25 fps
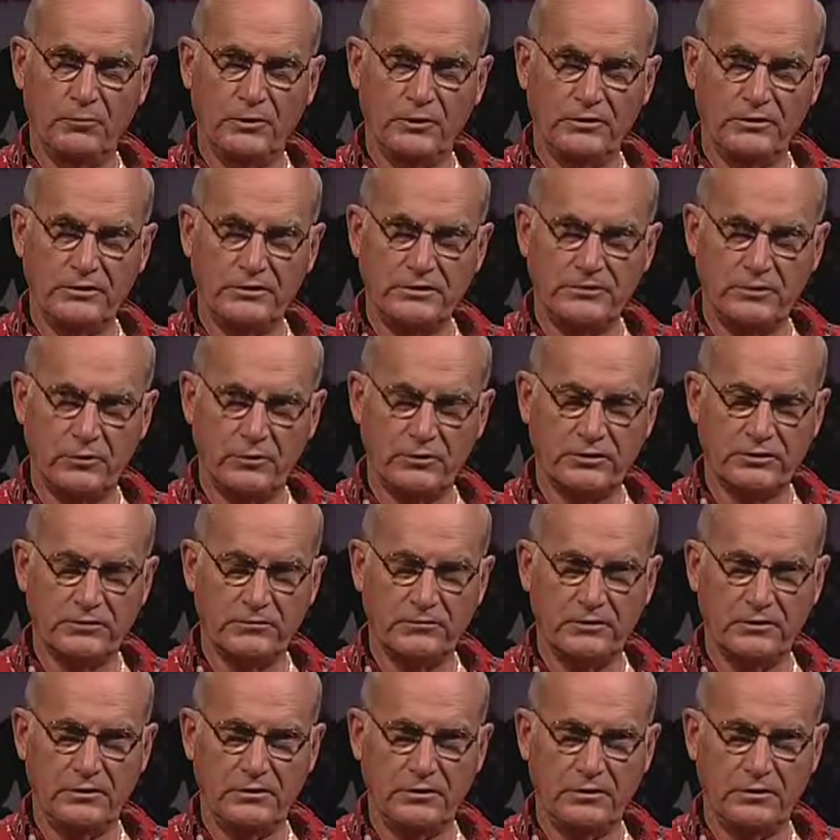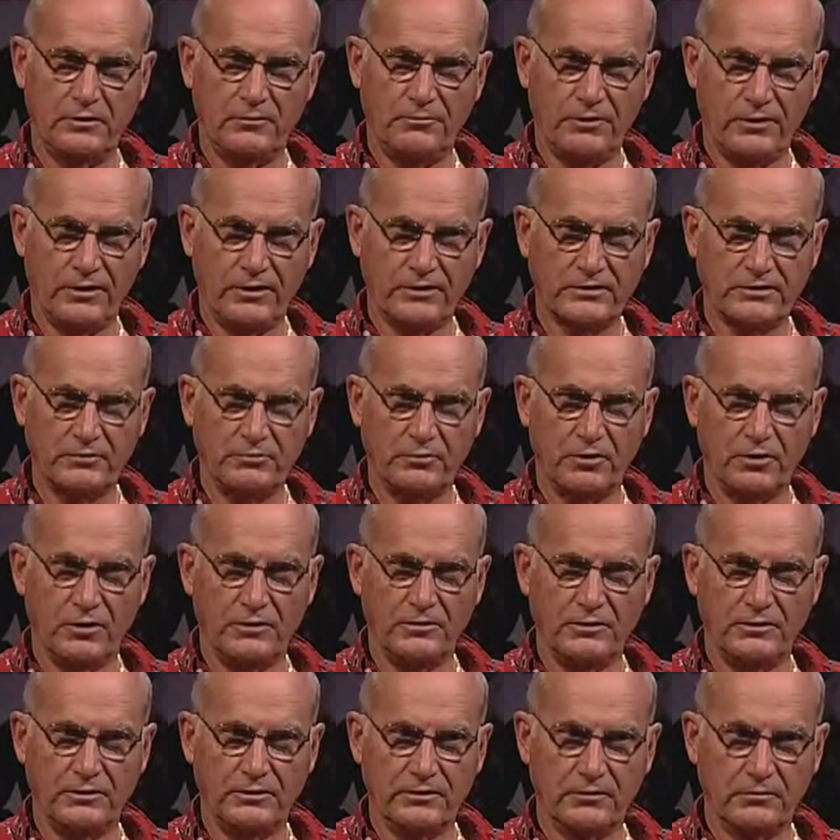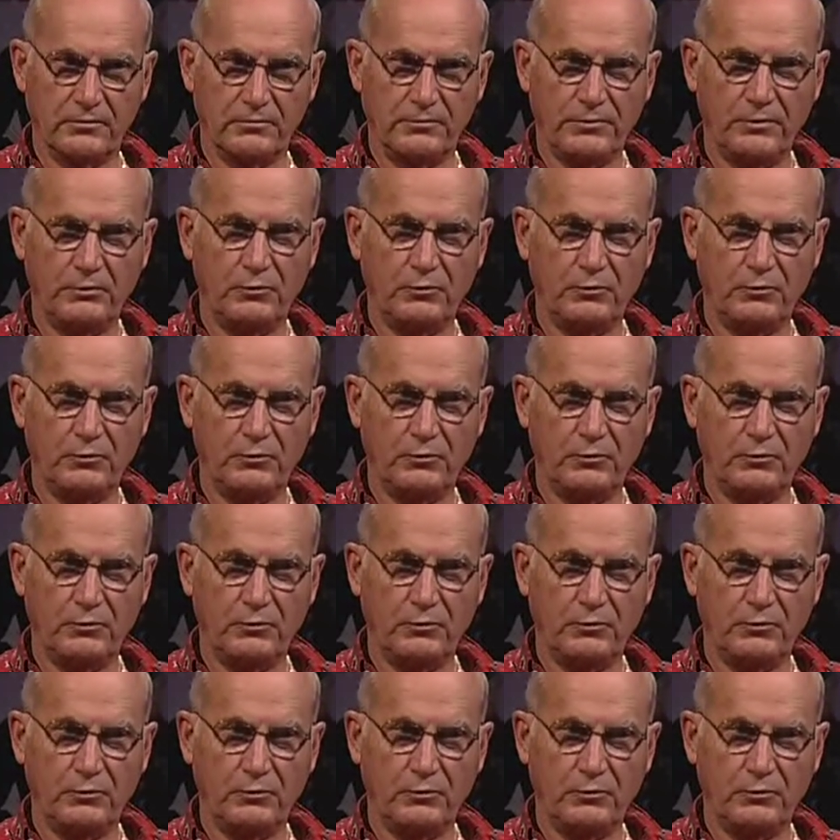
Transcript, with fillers: But these folks from the uh, Parks Department are the